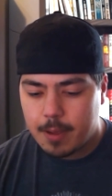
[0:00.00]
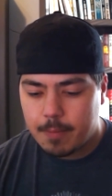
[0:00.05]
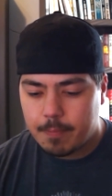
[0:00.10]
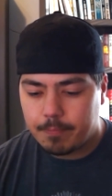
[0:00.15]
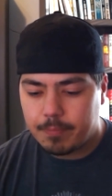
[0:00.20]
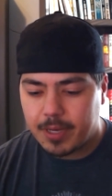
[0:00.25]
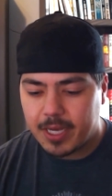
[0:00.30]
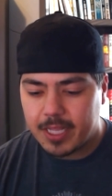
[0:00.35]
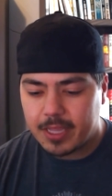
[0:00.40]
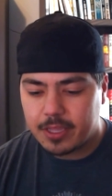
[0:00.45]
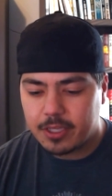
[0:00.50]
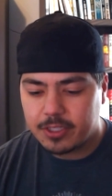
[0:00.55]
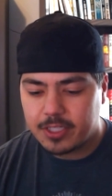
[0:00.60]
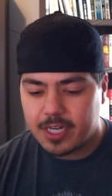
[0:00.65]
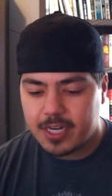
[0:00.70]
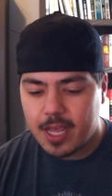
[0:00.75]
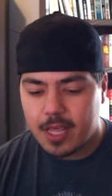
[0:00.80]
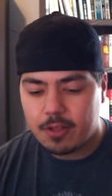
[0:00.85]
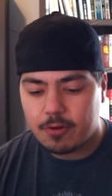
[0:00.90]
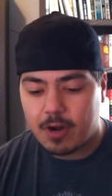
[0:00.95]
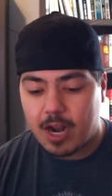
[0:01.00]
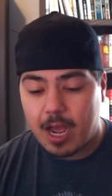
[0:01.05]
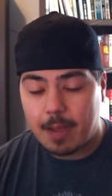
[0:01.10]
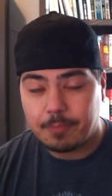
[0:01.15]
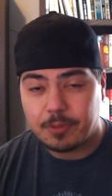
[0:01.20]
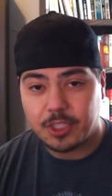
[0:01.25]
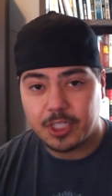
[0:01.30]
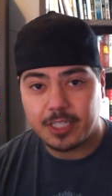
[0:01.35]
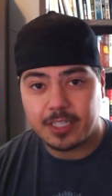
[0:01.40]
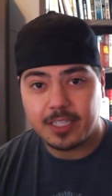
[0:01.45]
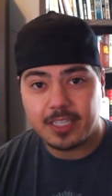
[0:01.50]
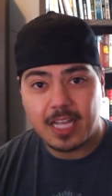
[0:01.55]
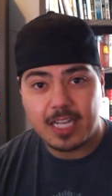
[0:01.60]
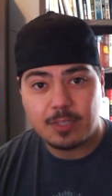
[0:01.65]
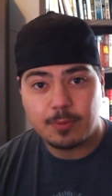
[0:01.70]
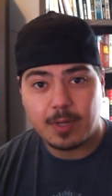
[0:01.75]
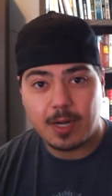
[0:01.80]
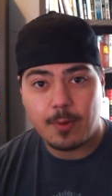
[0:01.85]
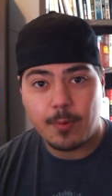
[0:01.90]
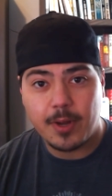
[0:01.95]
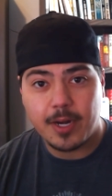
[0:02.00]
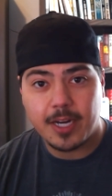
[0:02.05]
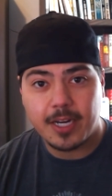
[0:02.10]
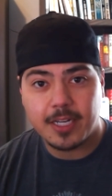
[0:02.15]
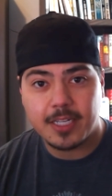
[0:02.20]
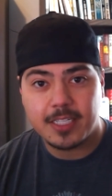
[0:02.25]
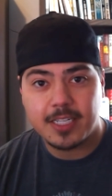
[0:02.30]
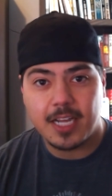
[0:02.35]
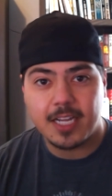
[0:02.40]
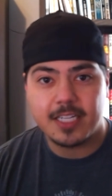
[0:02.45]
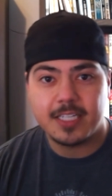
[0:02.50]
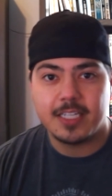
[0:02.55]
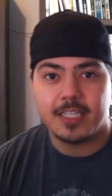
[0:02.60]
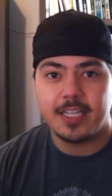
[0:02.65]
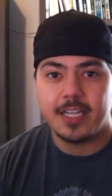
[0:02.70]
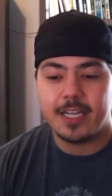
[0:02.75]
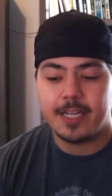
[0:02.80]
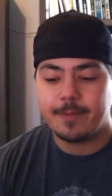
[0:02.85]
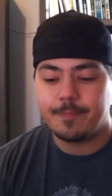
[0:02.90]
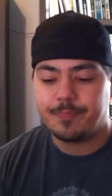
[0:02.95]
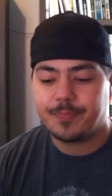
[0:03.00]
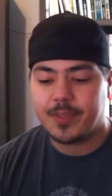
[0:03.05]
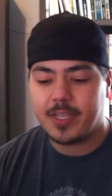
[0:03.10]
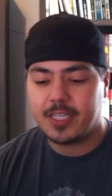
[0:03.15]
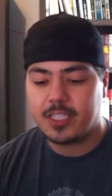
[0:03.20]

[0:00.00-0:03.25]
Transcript: But there's another option, and that's what I want to discuss today.